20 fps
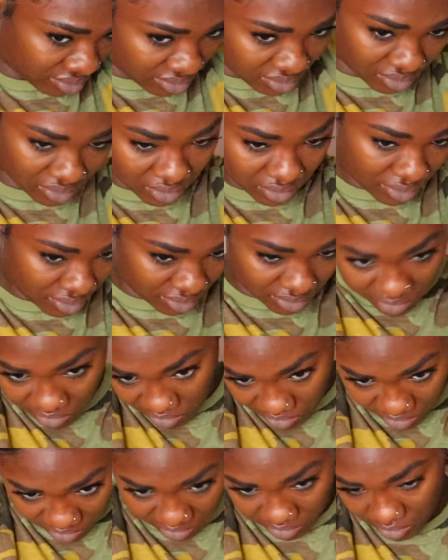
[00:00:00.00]
looks like.
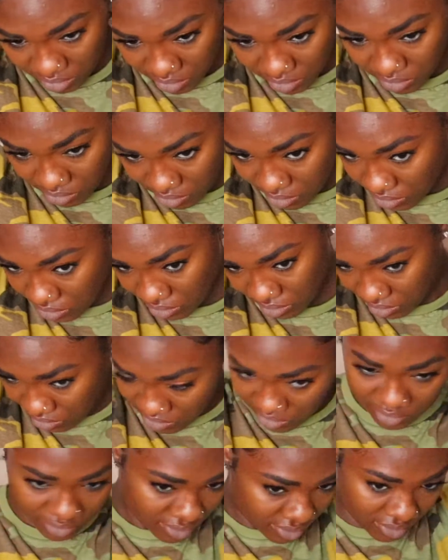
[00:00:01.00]
And I actually
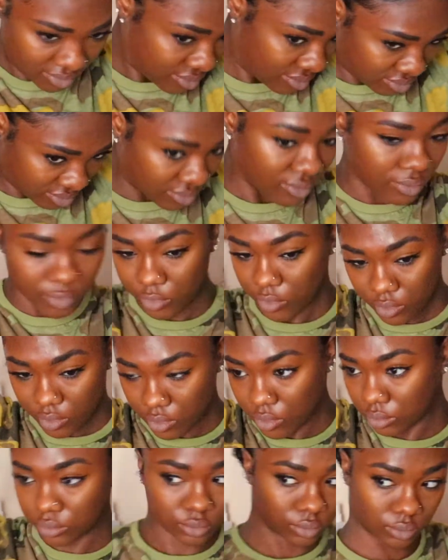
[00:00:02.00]
really like this in a
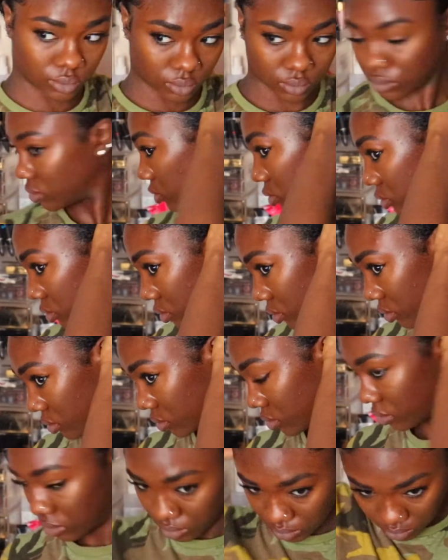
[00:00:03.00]
bun, but
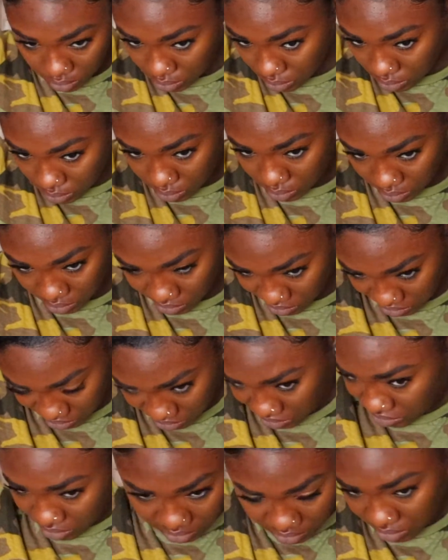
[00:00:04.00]
I thought
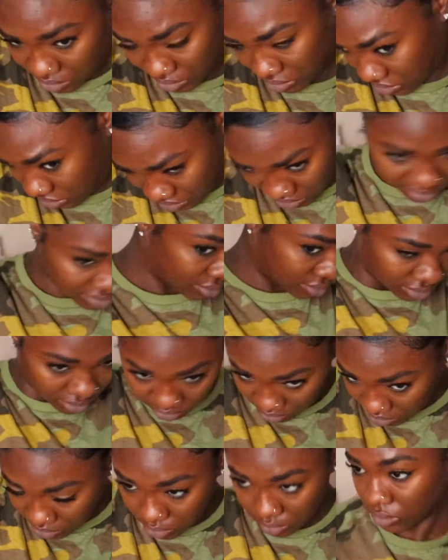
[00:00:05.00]
for pictures and whatnot to